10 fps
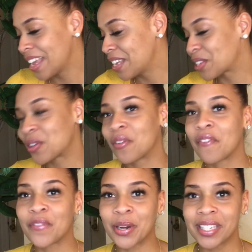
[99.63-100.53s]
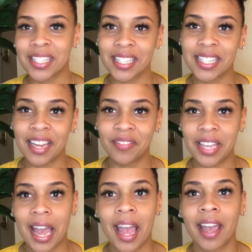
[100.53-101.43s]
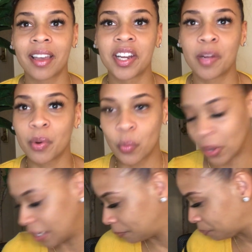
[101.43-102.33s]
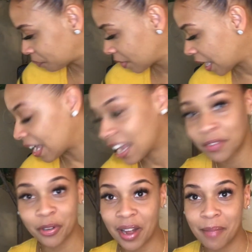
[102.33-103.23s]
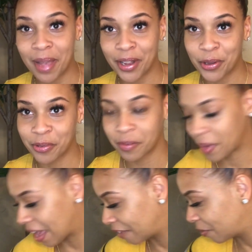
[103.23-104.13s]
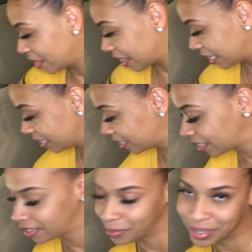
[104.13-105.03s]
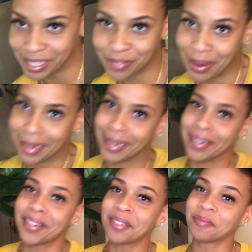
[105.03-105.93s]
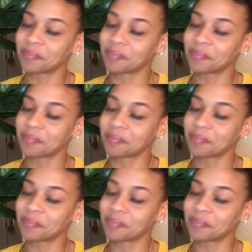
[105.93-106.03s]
So first safety hack, number 1, I have to grab my notary bag for this, which is right here.